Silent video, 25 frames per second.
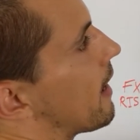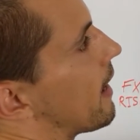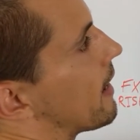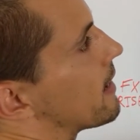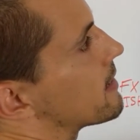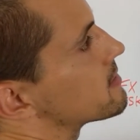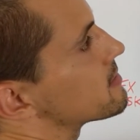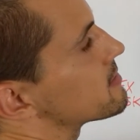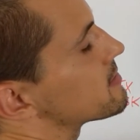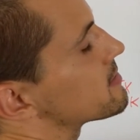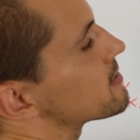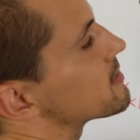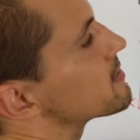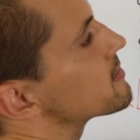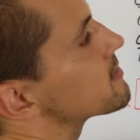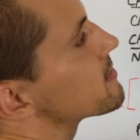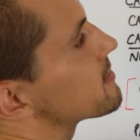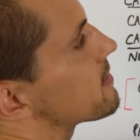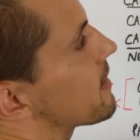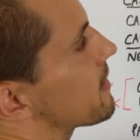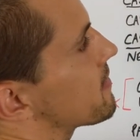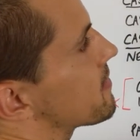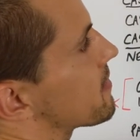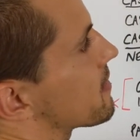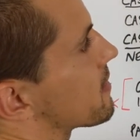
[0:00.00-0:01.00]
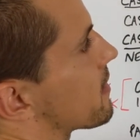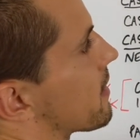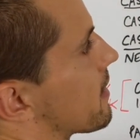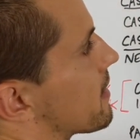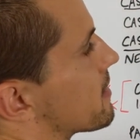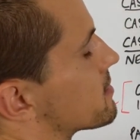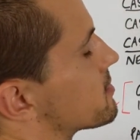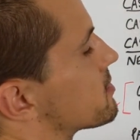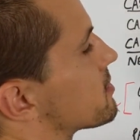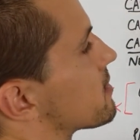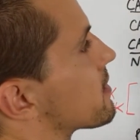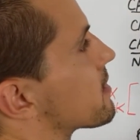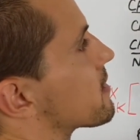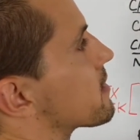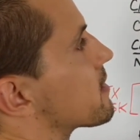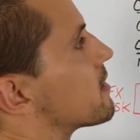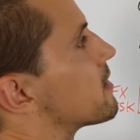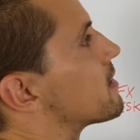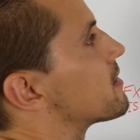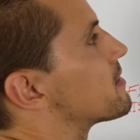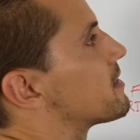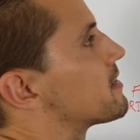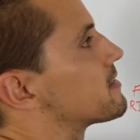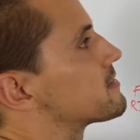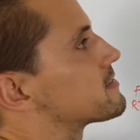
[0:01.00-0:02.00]
and synthetic hedging.
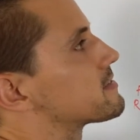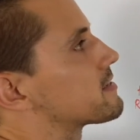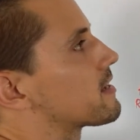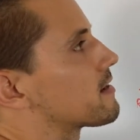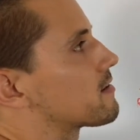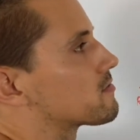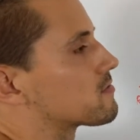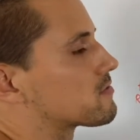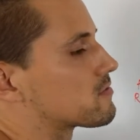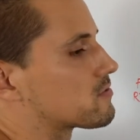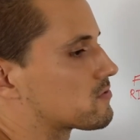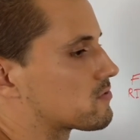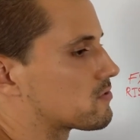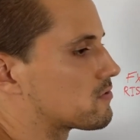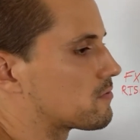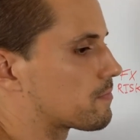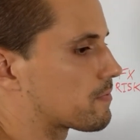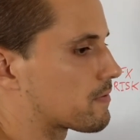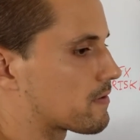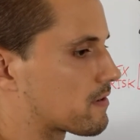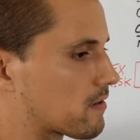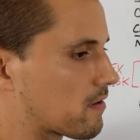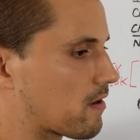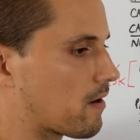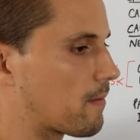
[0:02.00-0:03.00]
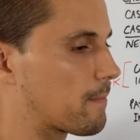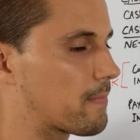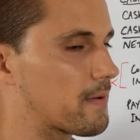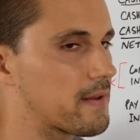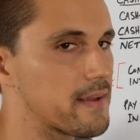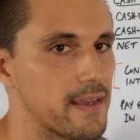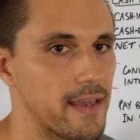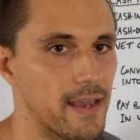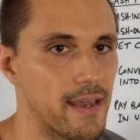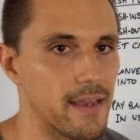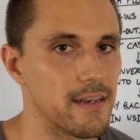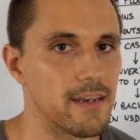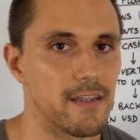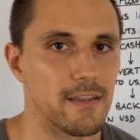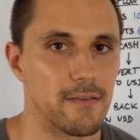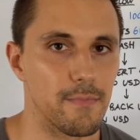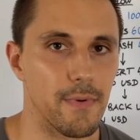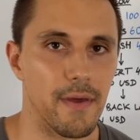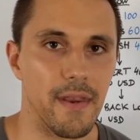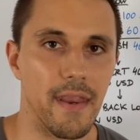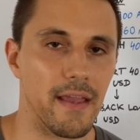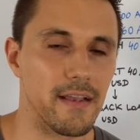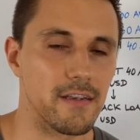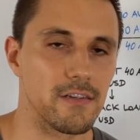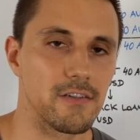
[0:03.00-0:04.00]
That sounds super complicated,
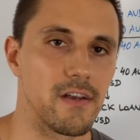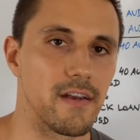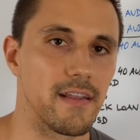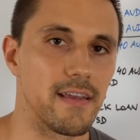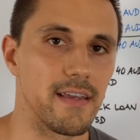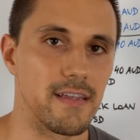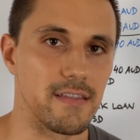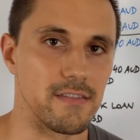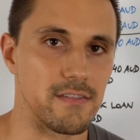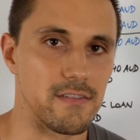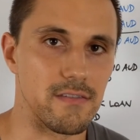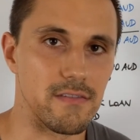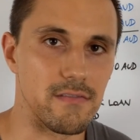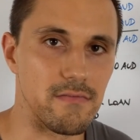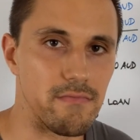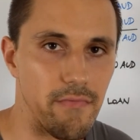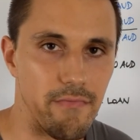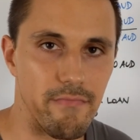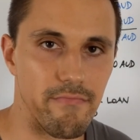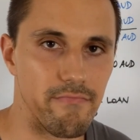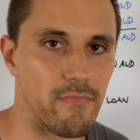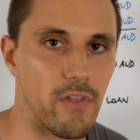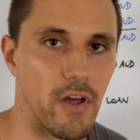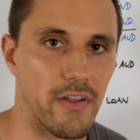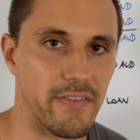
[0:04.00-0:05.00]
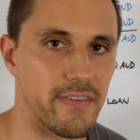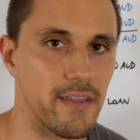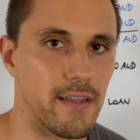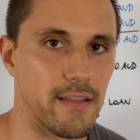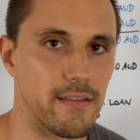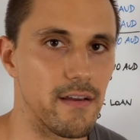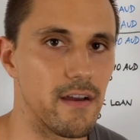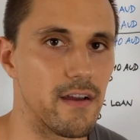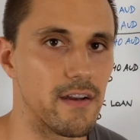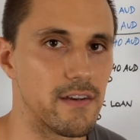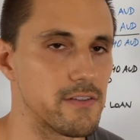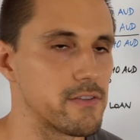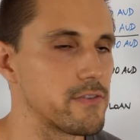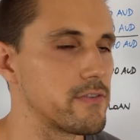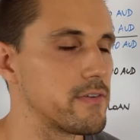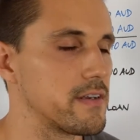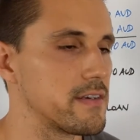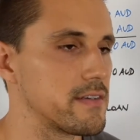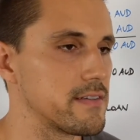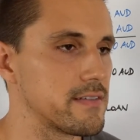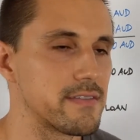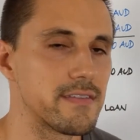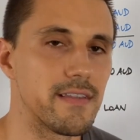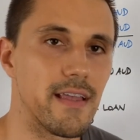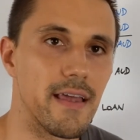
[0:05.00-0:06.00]
but actually it's not that hard to
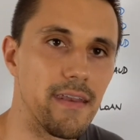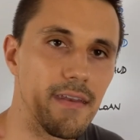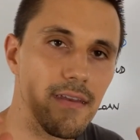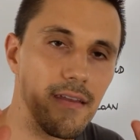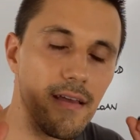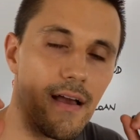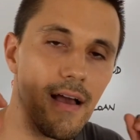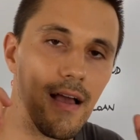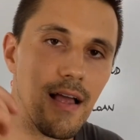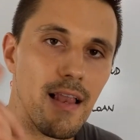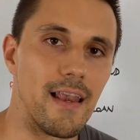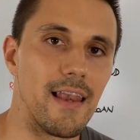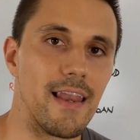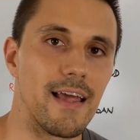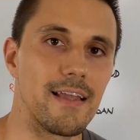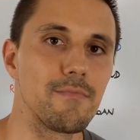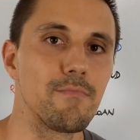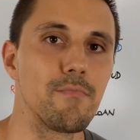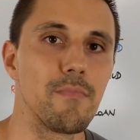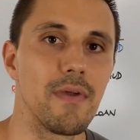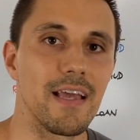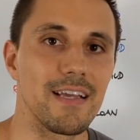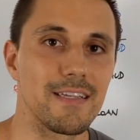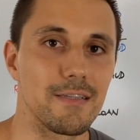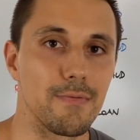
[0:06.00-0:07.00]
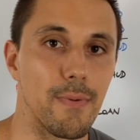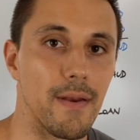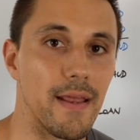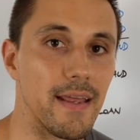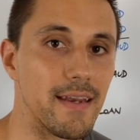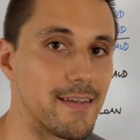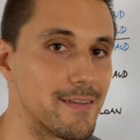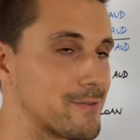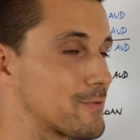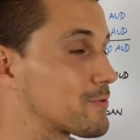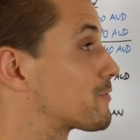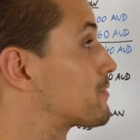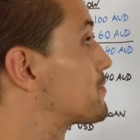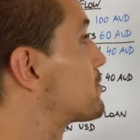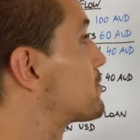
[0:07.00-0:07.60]
understand. Let me explain it to